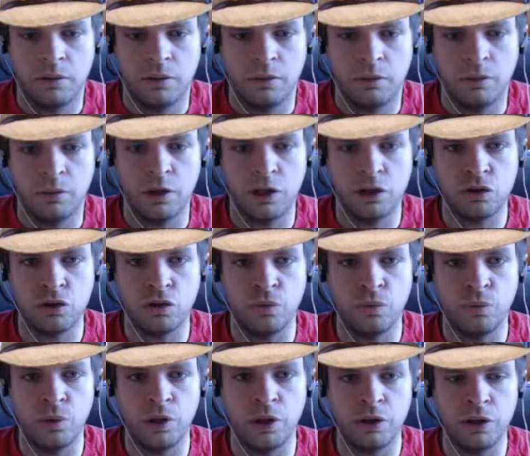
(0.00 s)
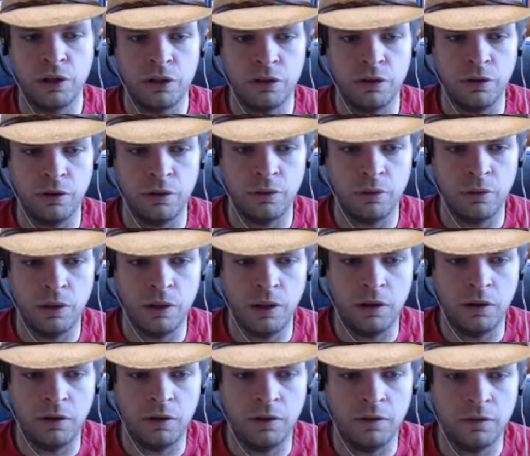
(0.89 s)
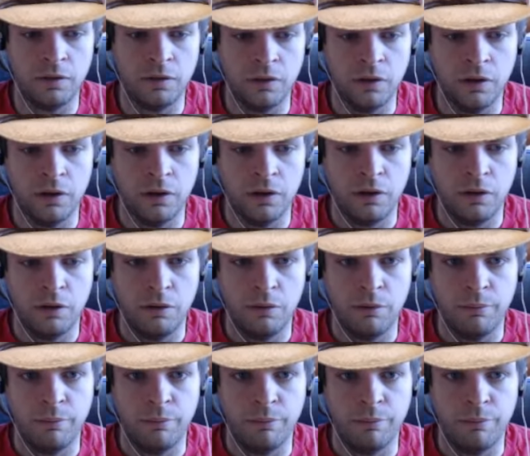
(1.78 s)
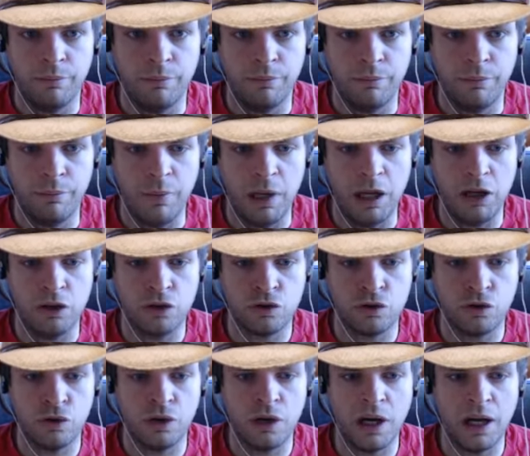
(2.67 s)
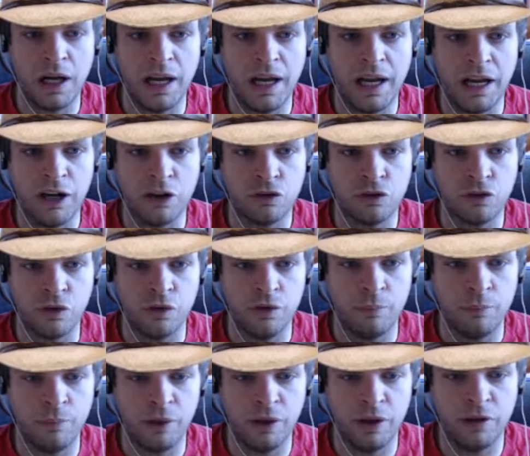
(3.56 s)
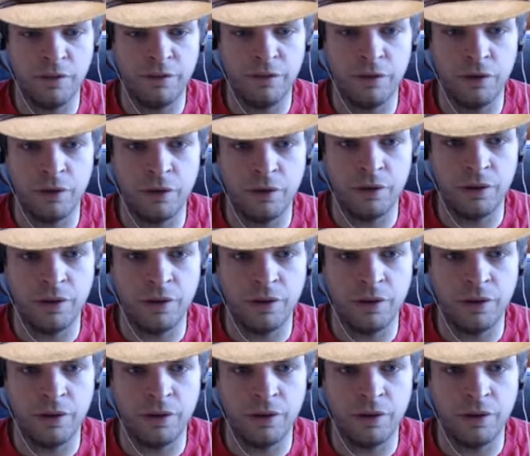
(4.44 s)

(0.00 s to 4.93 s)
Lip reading: What I should really do is make sure I actually Blood Fury